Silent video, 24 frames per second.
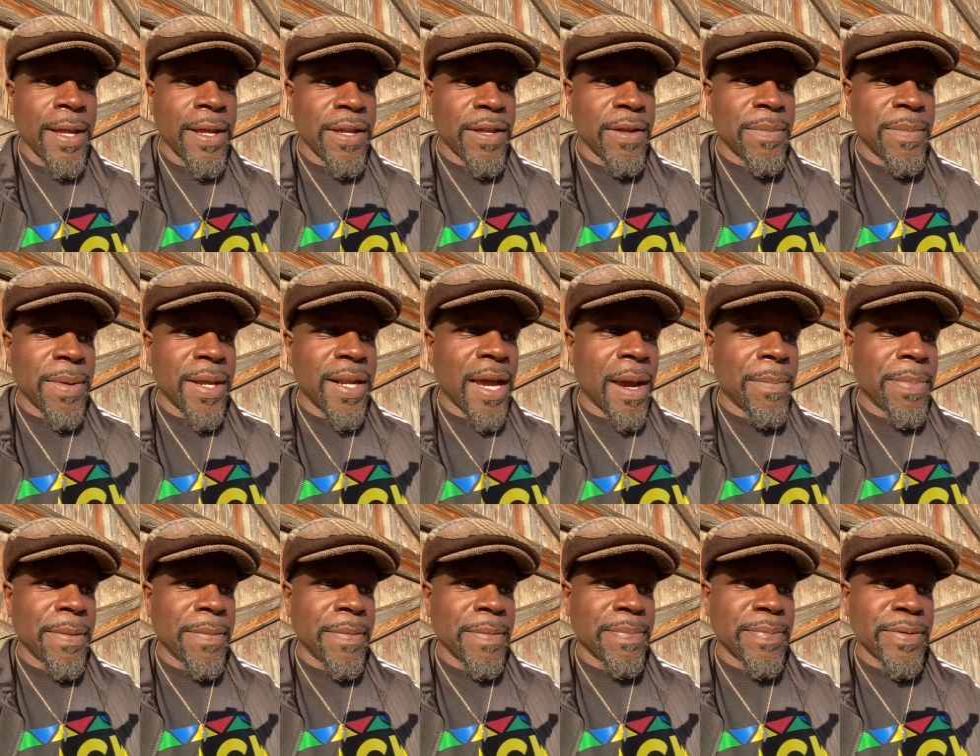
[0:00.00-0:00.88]
You may not
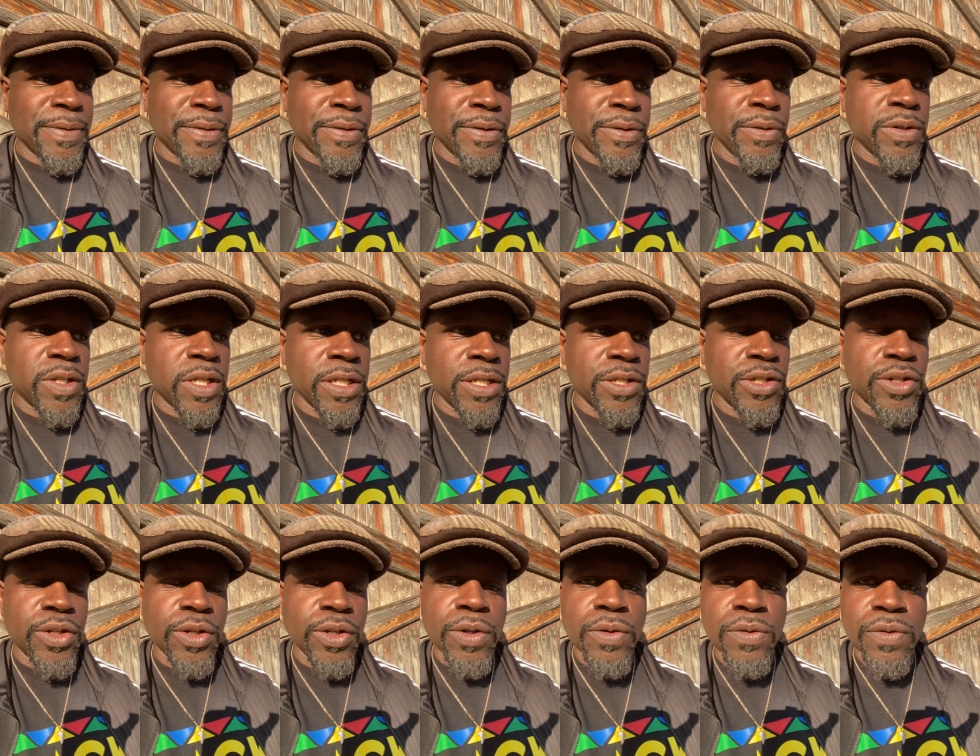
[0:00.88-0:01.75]
be producing
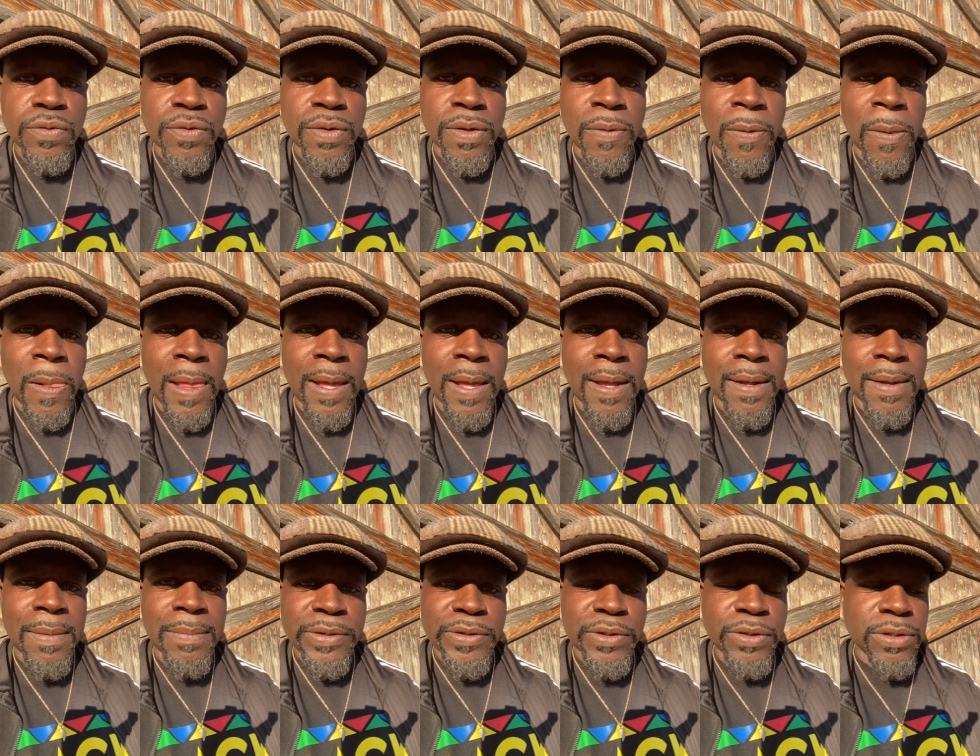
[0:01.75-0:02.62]
children,
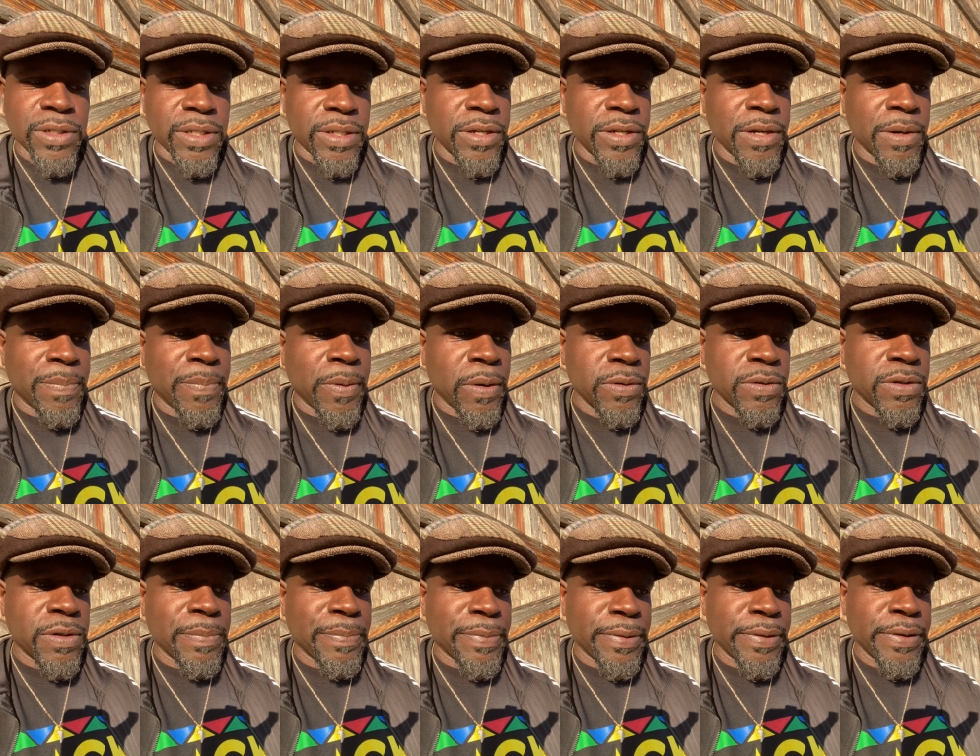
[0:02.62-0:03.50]
but you're still
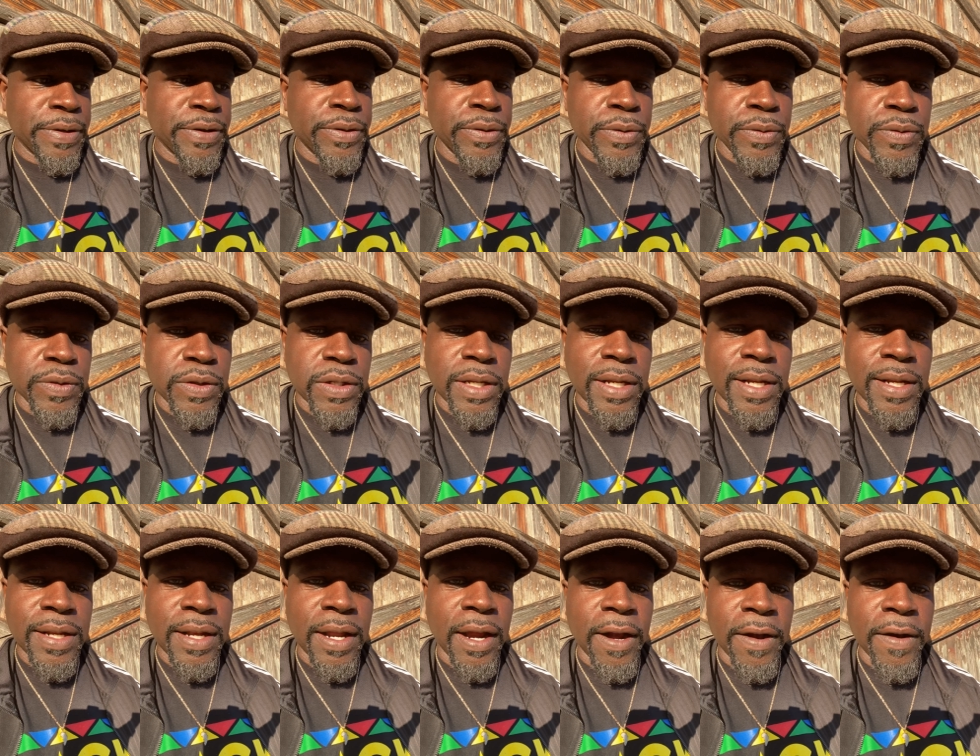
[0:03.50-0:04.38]
supposed to produce
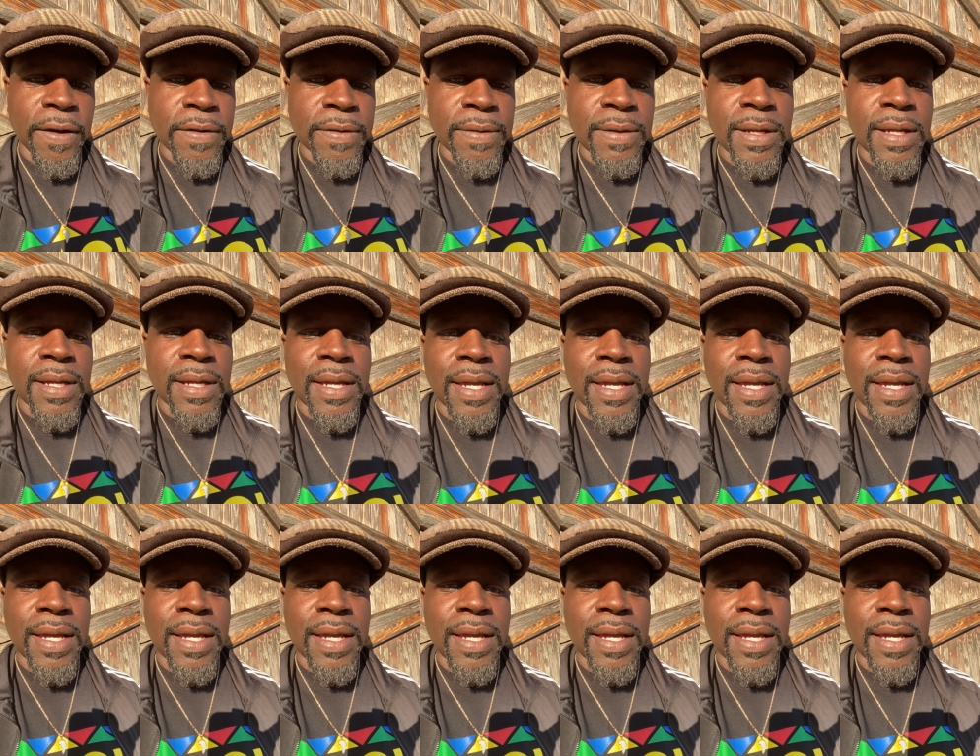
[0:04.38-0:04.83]
in the earth.